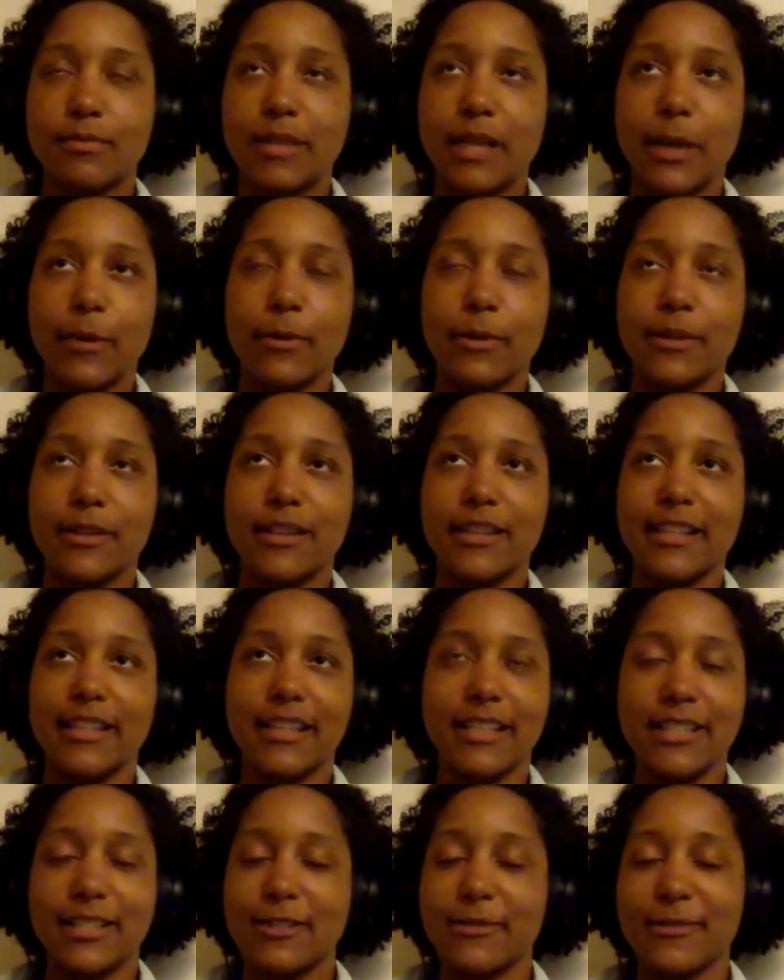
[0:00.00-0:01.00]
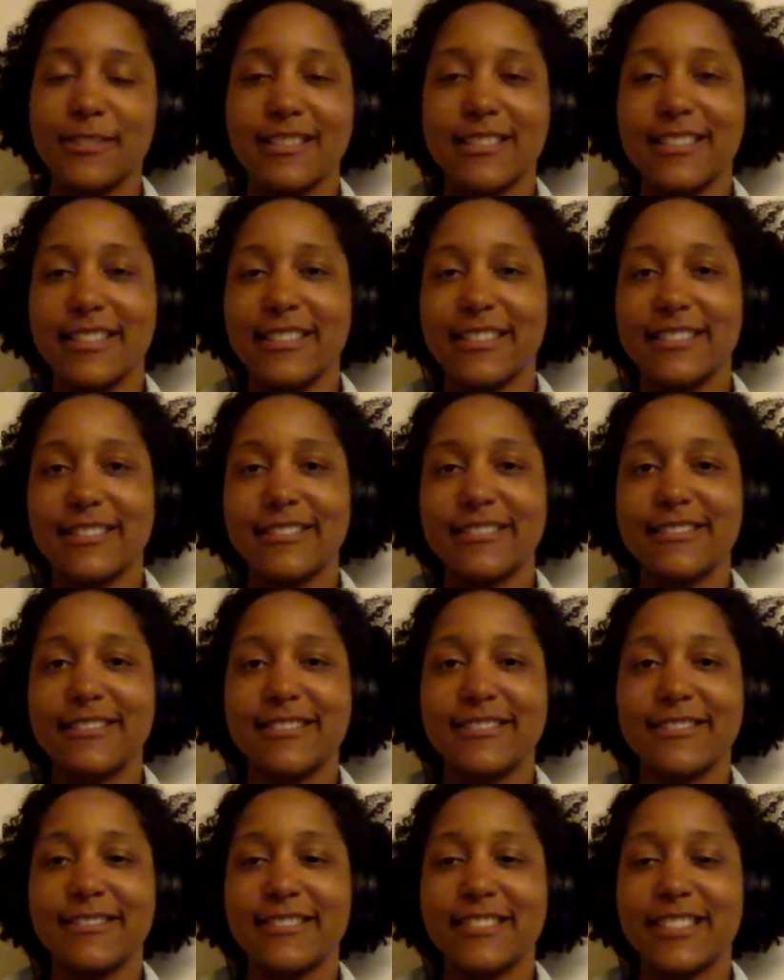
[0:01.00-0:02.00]
powered things was not
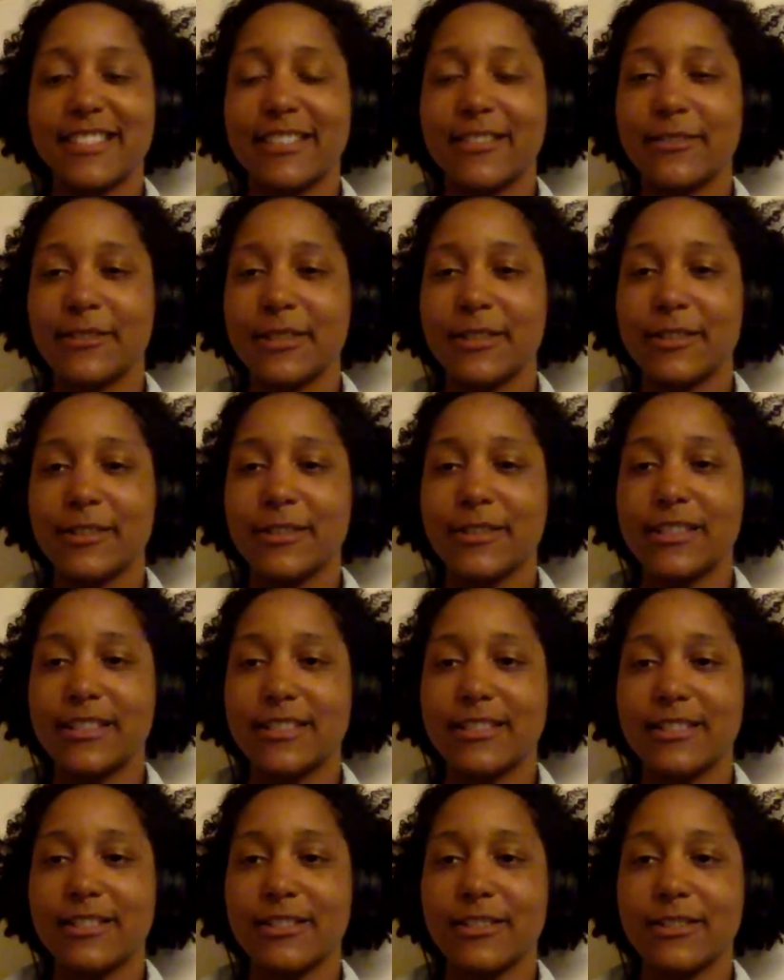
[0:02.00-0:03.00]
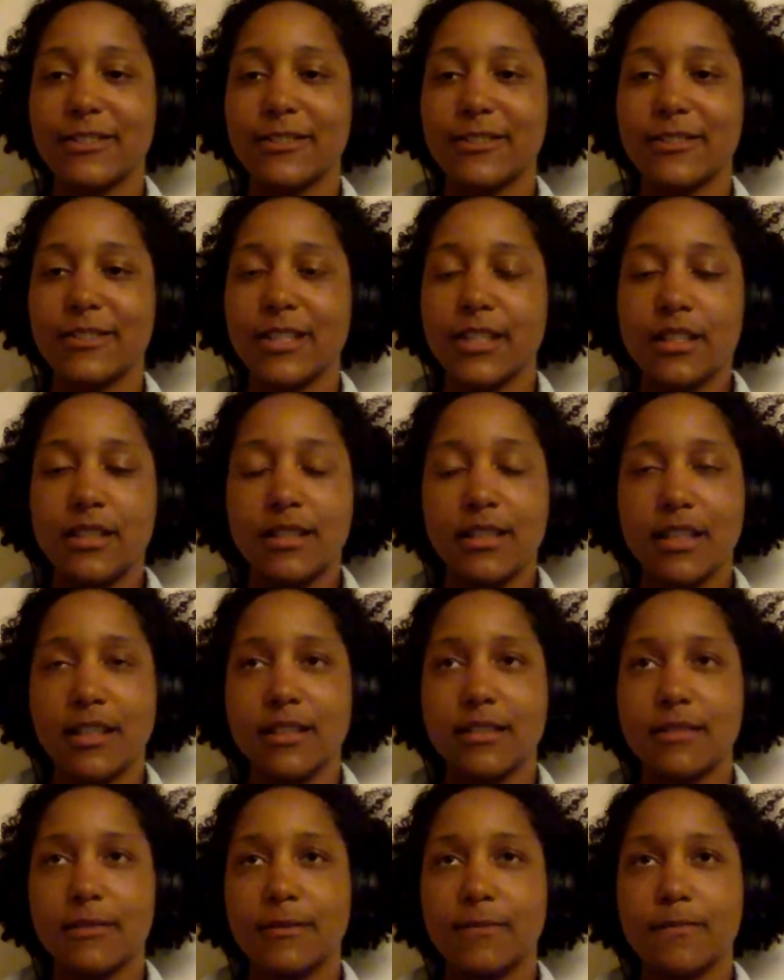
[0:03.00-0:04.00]
really a thing. So,
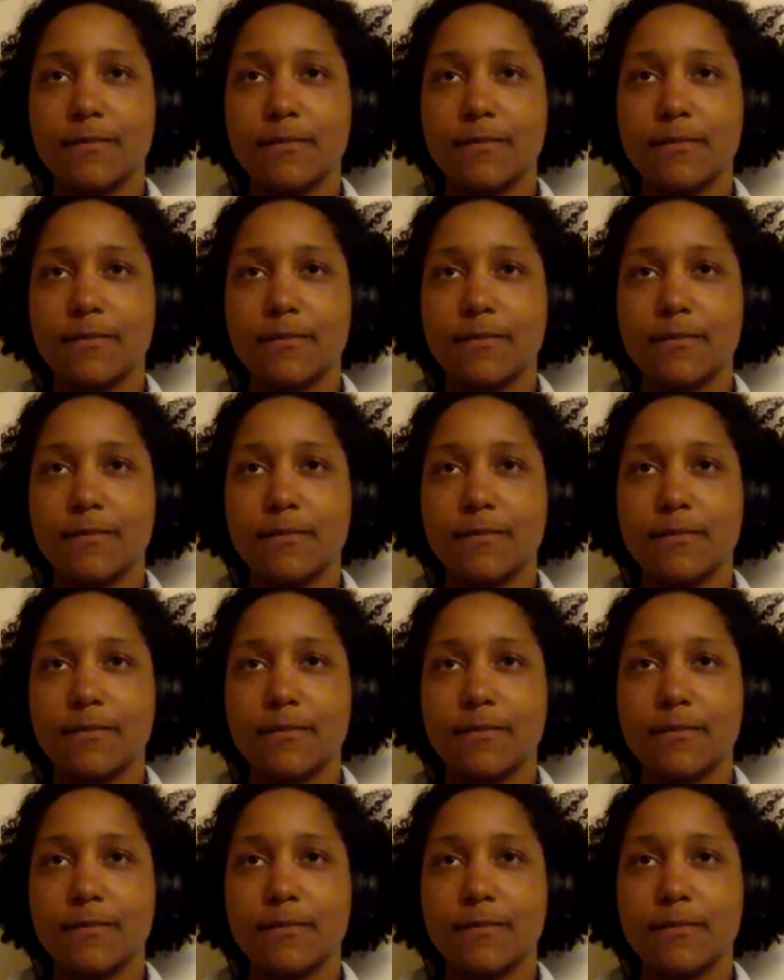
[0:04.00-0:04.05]
yeah.